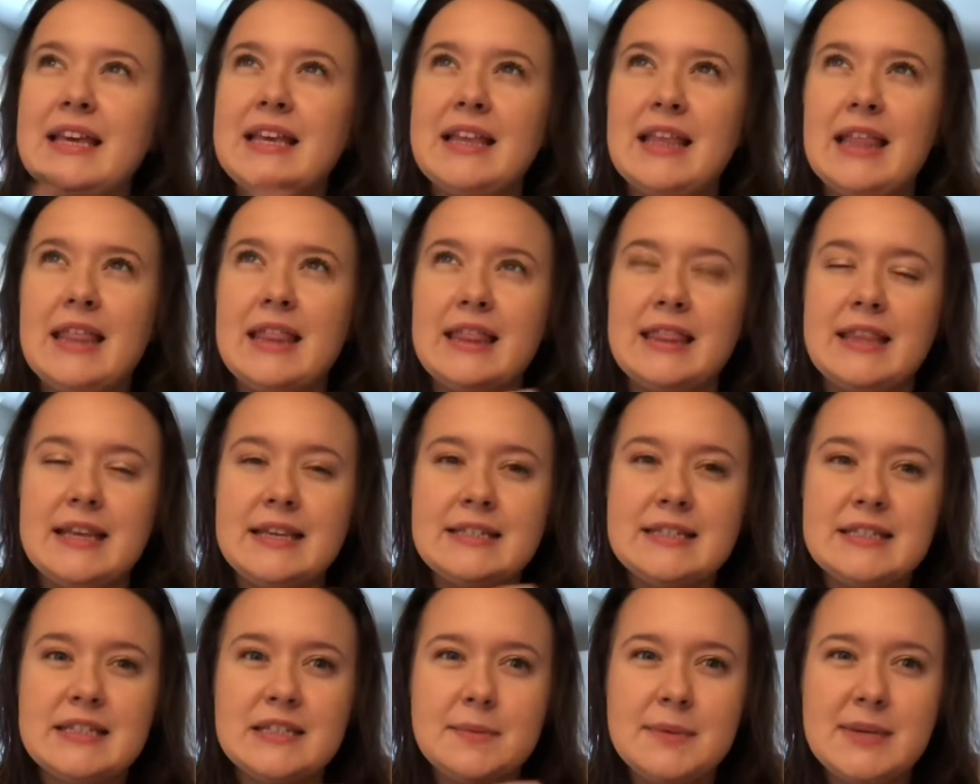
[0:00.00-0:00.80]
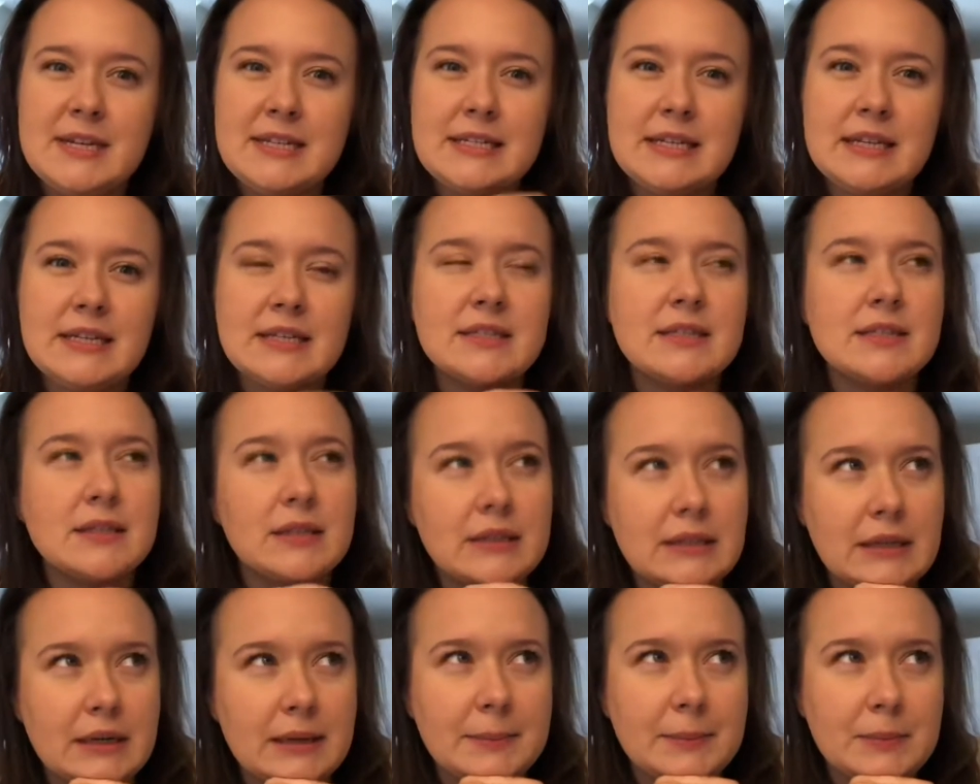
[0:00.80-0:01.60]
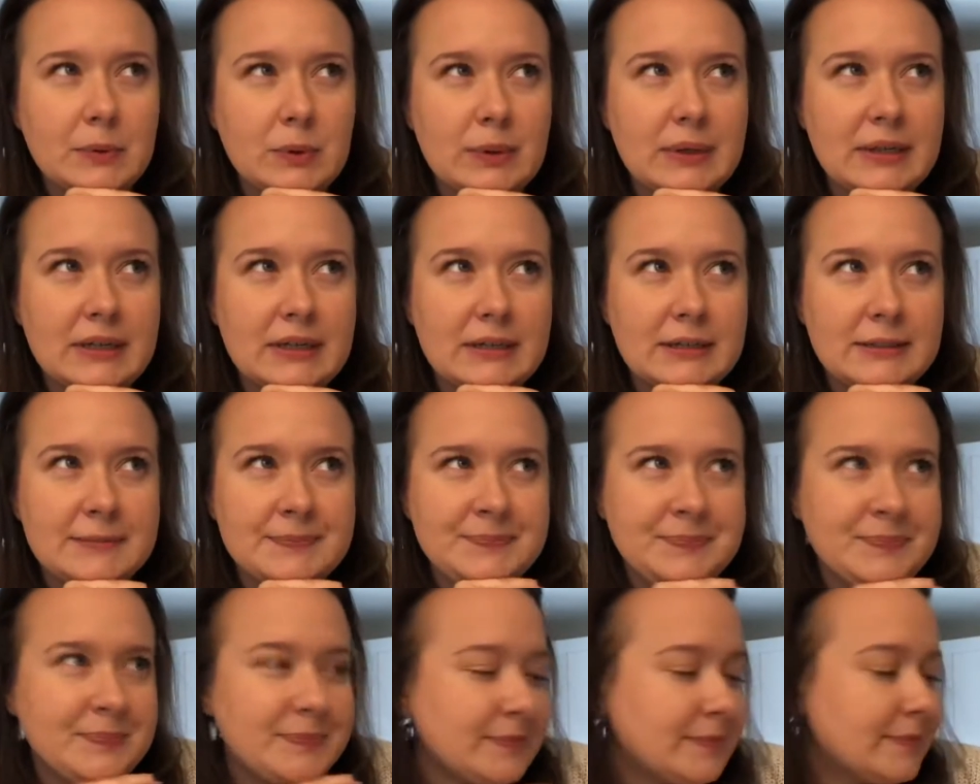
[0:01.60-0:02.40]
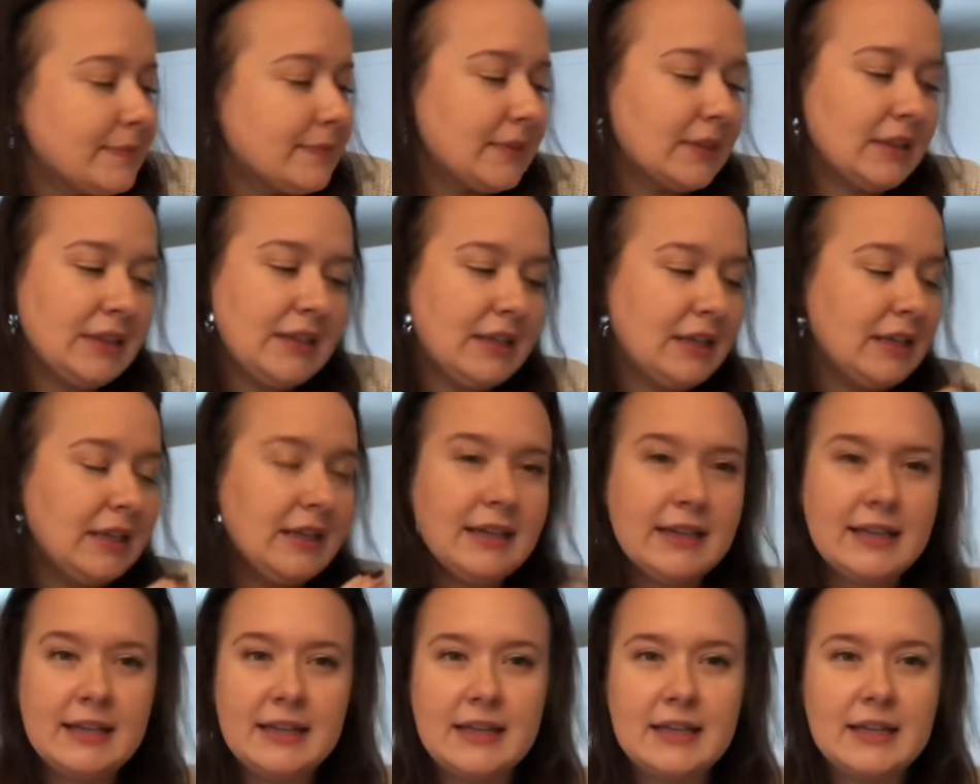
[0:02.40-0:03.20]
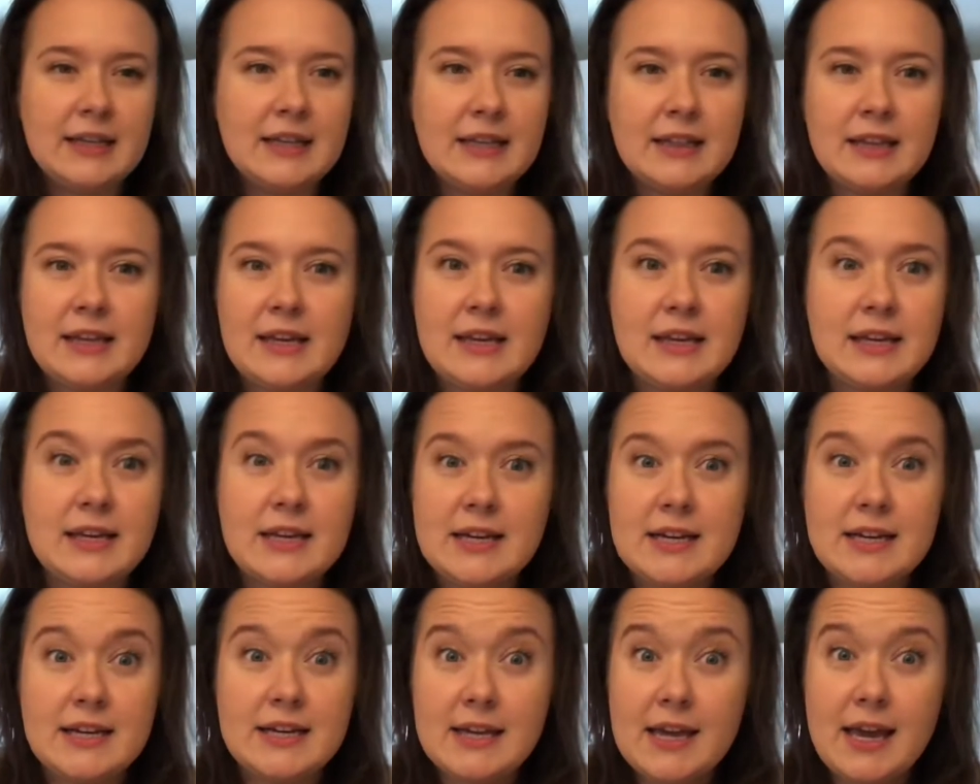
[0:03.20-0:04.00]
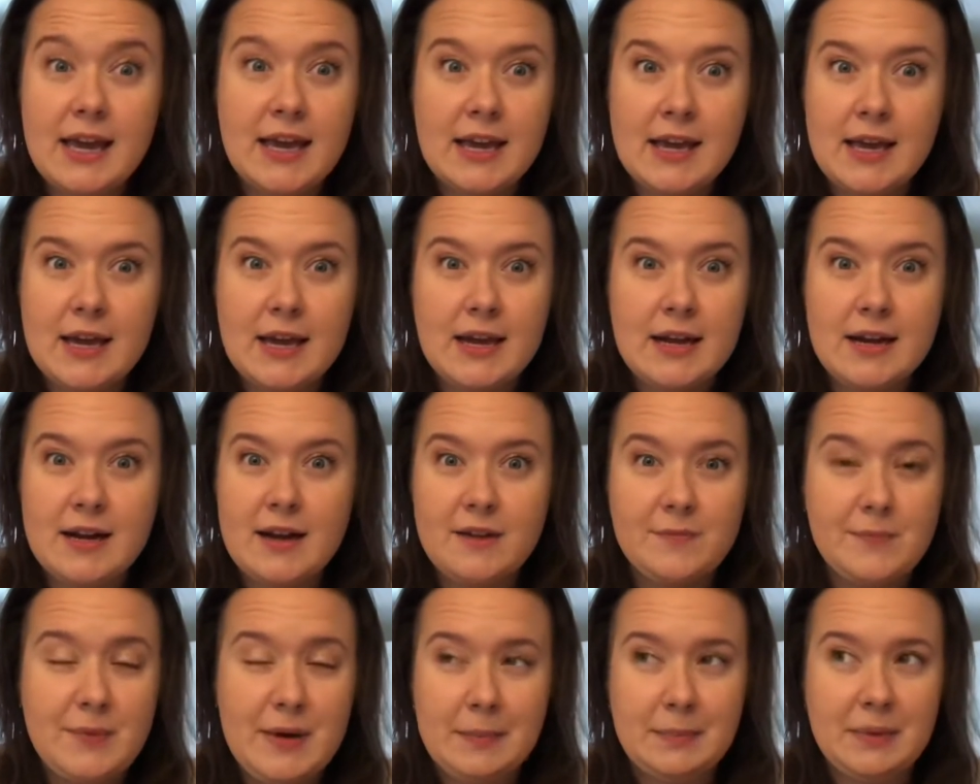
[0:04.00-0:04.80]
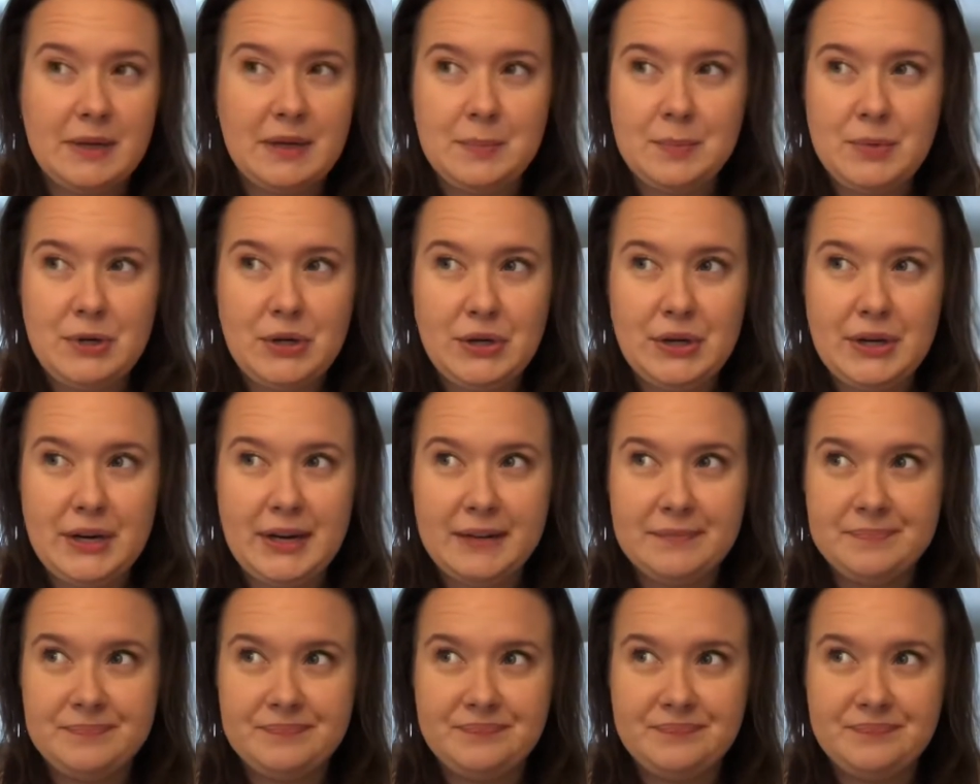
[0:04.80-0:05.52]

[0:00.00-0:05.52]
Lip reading: This to me tastes a lot more like a can of pumpkin puree.